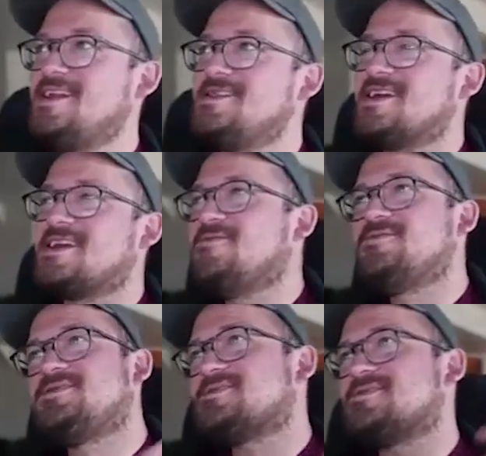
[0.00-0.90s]
And like it
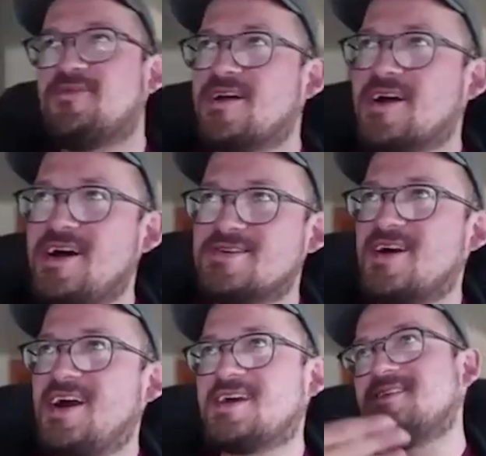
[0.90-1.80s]
was just a smart
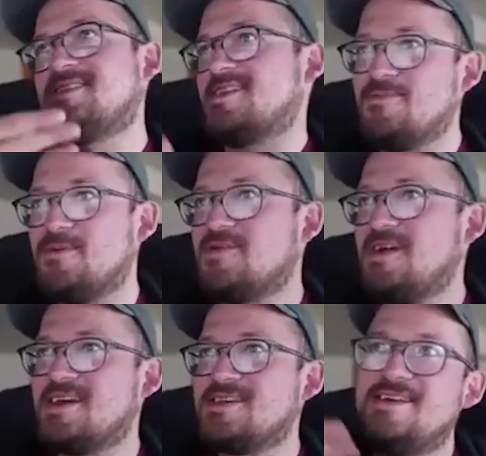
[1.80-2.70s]
contract that did a couple things.